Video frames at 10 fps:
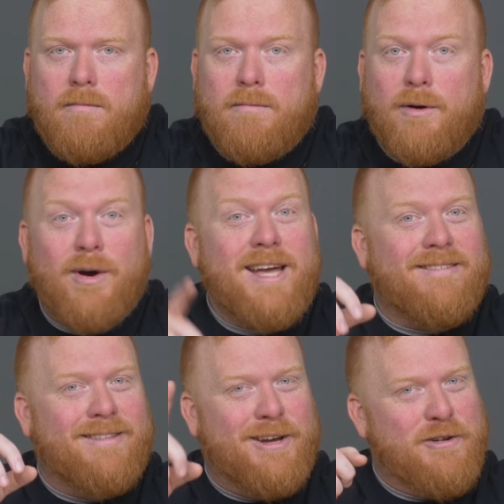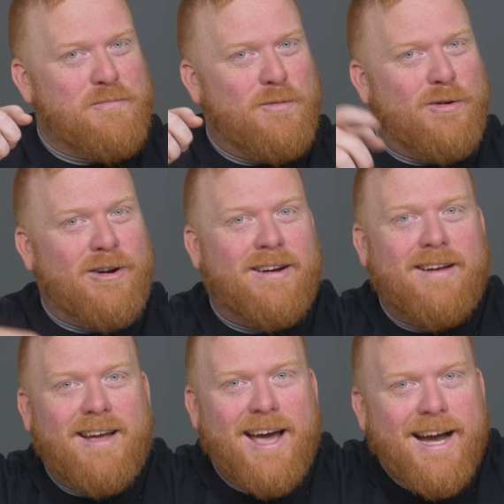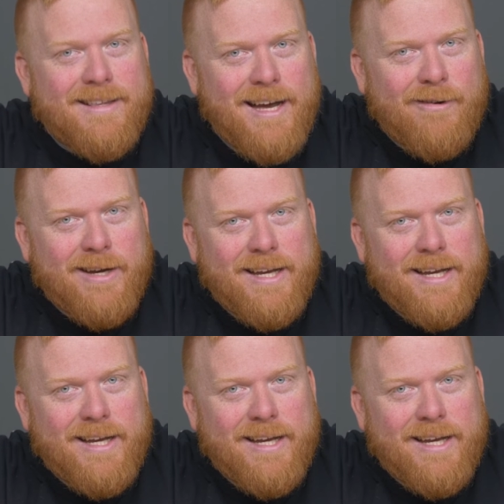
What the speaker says: But wait, there's more. Act now and